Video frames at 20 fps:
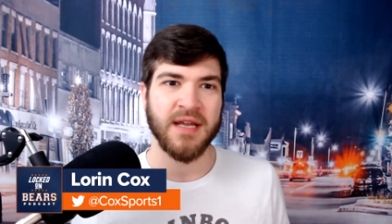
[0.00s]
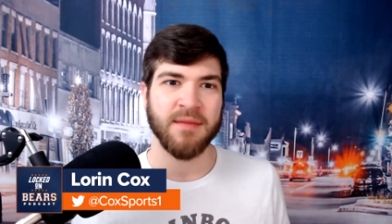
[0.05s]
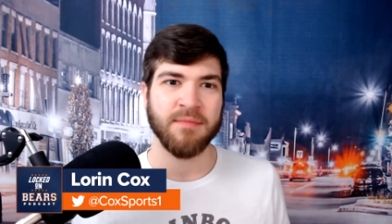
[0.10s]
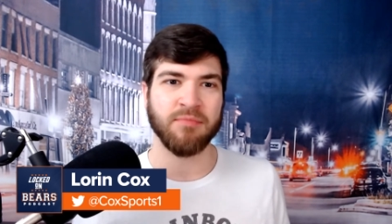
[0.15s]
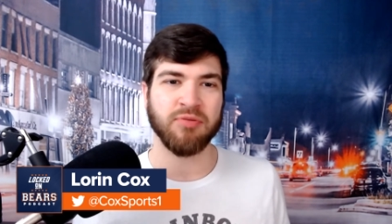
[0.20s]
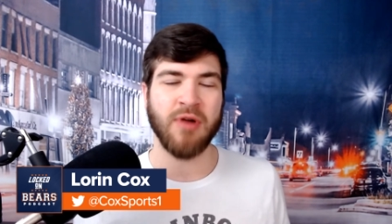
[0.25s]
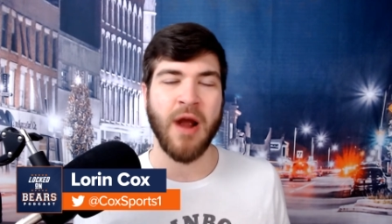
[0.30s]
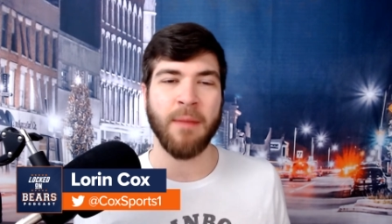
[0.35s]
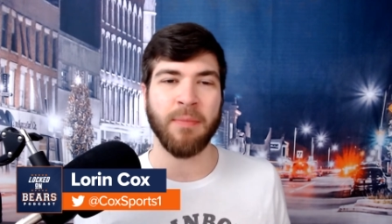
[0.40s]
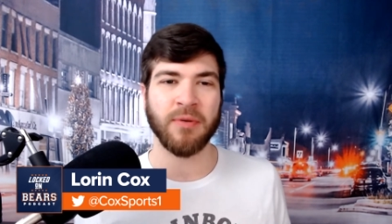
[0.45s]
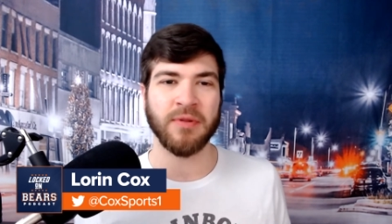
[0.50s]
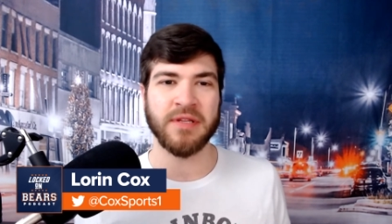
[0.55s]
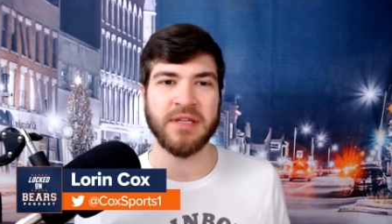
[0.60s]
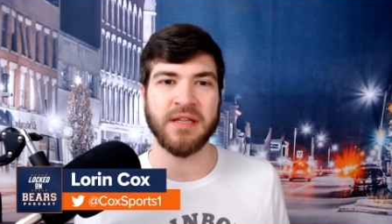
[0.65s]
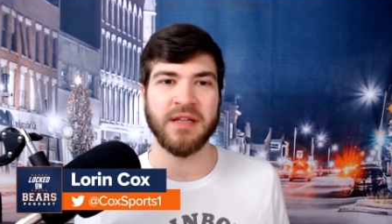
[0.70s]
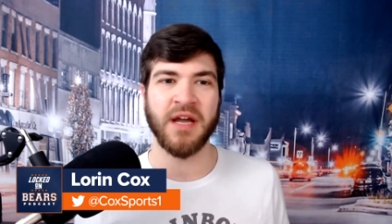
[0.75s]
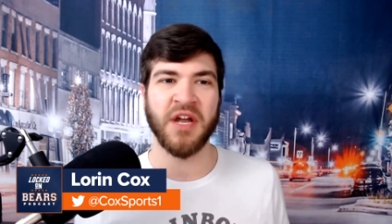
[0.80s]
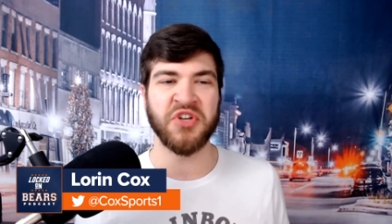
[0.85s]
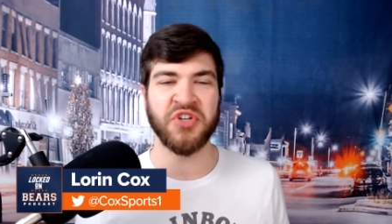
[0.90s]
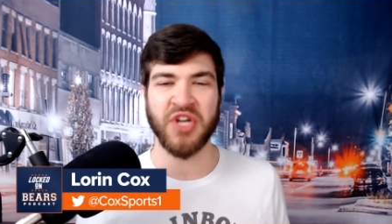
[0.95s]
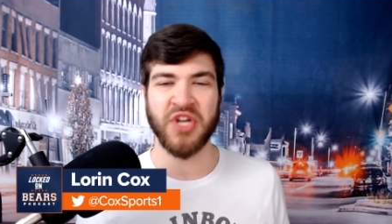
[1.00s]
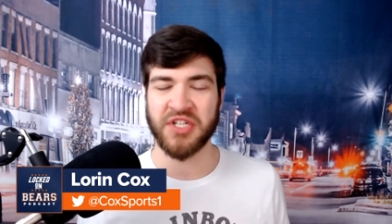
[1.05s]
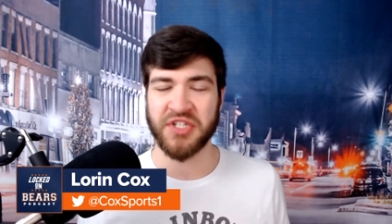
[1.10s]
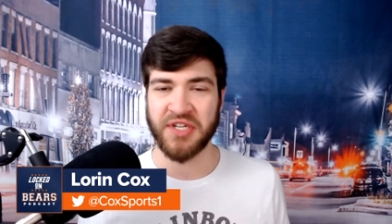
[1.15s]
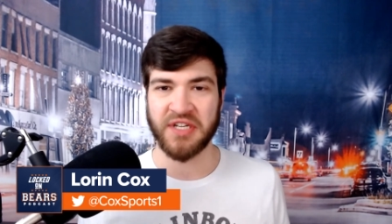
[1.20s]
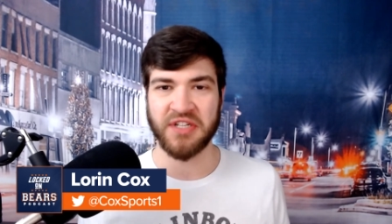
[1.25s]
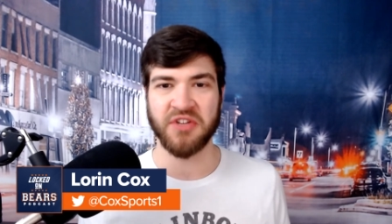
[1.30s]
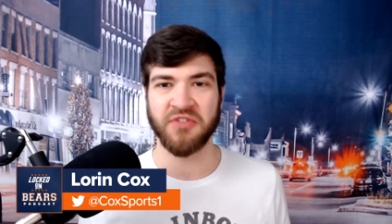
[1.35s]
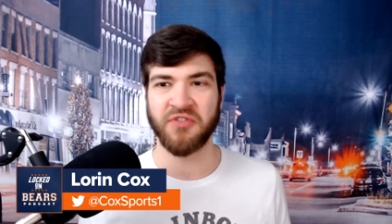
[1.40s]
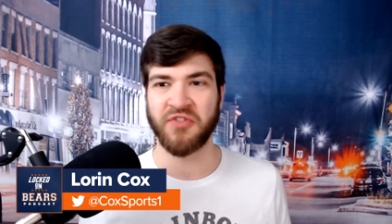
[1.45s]
properly
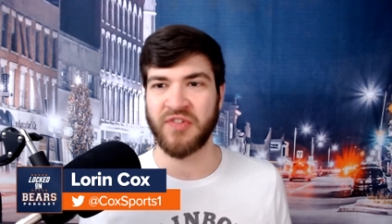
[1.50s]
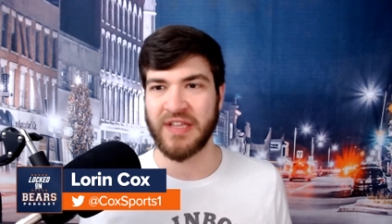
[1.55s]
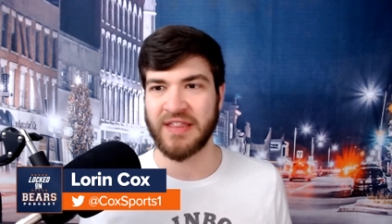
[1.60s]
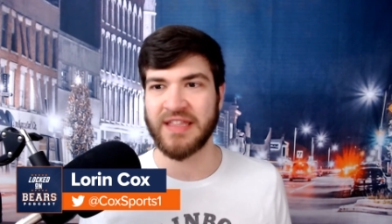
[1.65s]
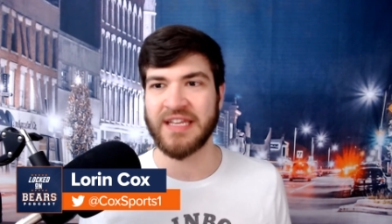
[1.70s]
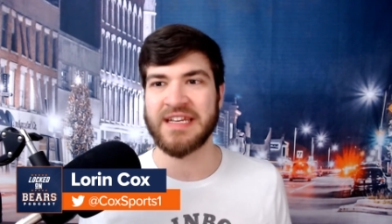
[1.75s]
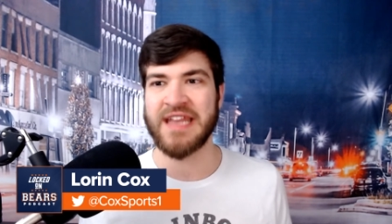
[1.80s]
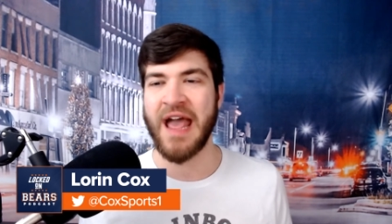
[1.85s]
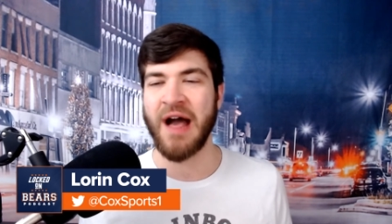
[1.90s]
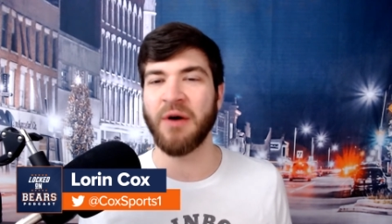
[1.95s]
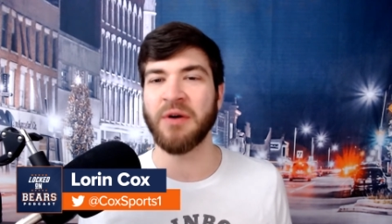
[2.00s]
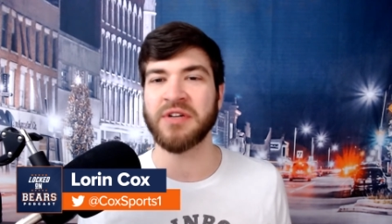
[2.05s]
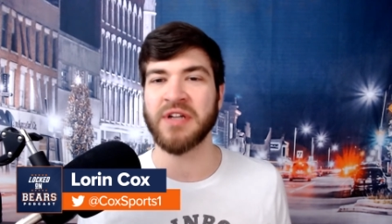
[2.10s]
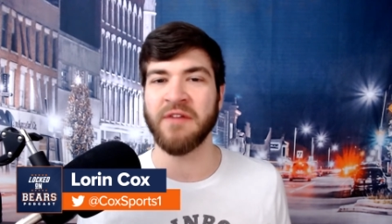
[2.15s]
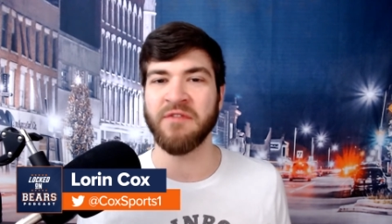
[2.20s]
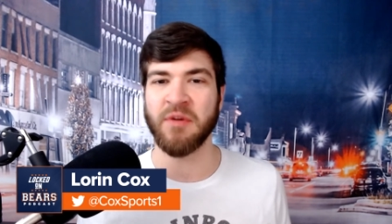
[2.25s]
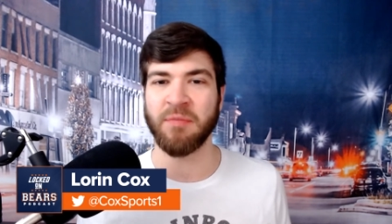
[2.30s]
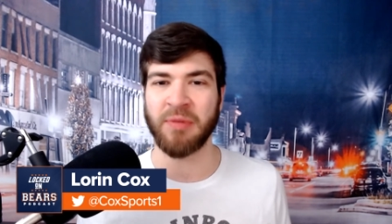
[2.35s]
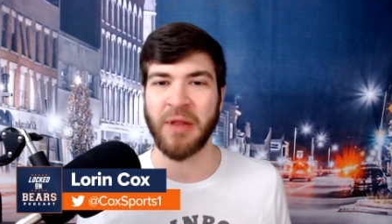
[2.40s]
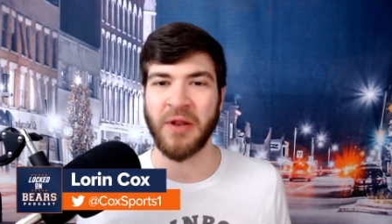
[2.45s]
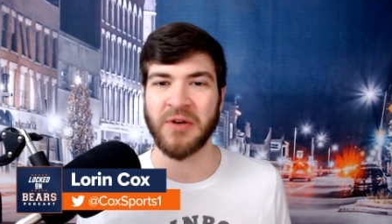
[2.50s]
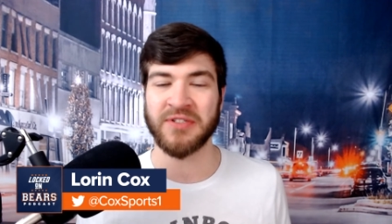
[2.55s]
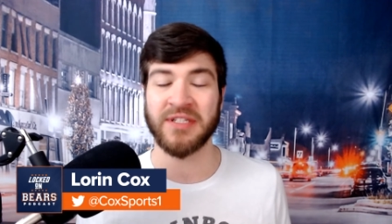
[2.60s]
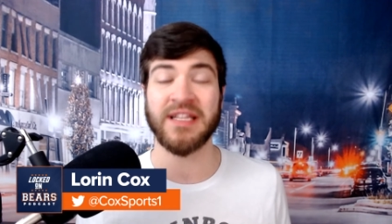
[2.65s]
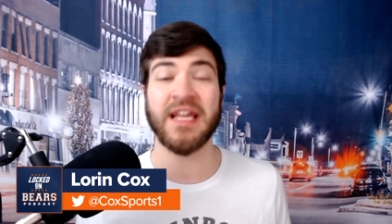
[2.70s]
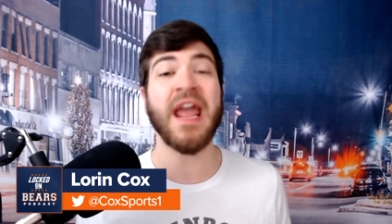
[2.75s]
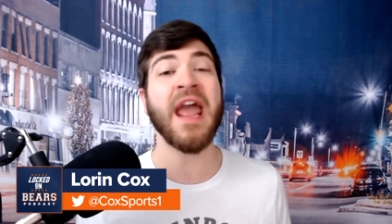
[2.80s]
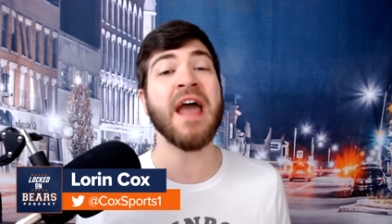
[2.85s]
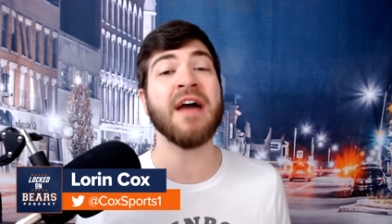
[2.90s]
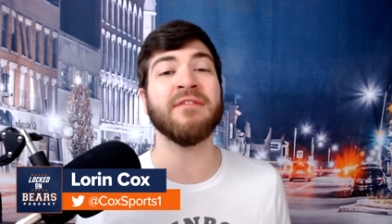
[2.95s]
adjusting to fit the talent of the players
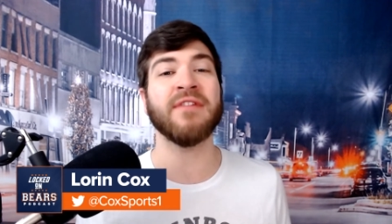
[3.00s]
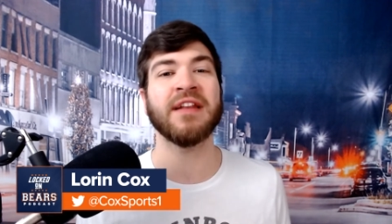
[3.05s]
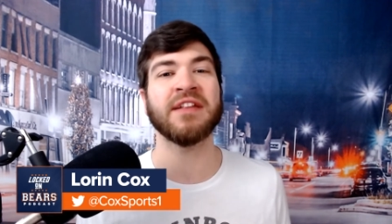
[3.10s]
that they have.